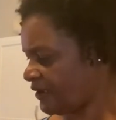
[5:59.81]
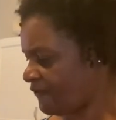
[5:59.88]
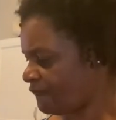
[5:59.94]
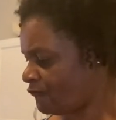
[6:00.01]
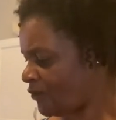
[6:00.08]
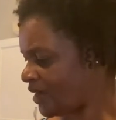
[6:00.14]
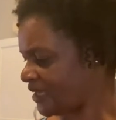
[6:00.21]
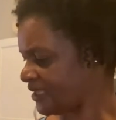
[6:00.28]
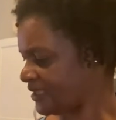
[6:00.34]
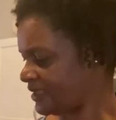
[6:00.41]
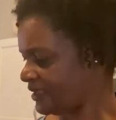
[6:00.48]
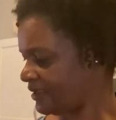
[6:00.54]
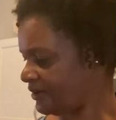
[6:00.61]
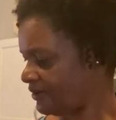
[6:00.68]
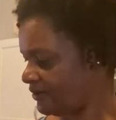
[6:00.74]
right?
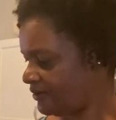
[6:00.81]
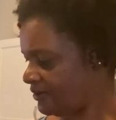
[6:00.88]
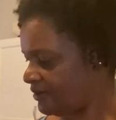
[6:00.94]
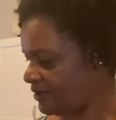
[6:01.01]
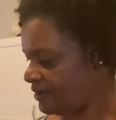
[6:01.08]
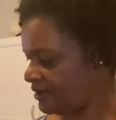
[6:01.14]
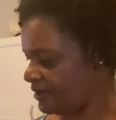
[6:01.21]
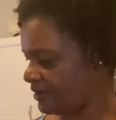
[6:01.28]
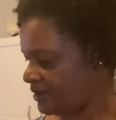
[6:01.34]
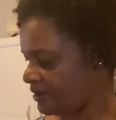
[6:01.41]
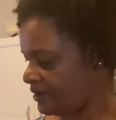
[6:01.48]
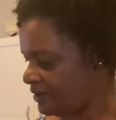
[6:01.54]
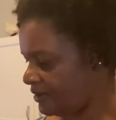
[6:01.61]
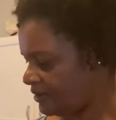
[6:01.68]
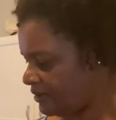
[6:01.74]

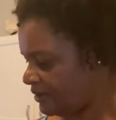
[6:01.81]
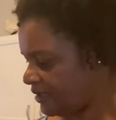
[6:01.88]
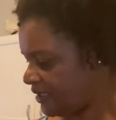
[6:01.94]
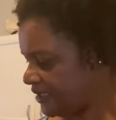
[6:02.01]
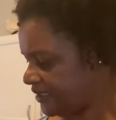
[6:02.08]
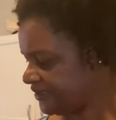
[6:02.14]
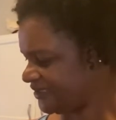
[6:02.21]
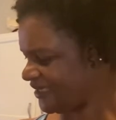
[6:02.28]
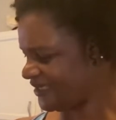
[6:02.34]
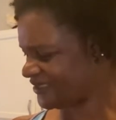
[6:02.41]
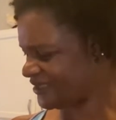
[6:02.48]
It says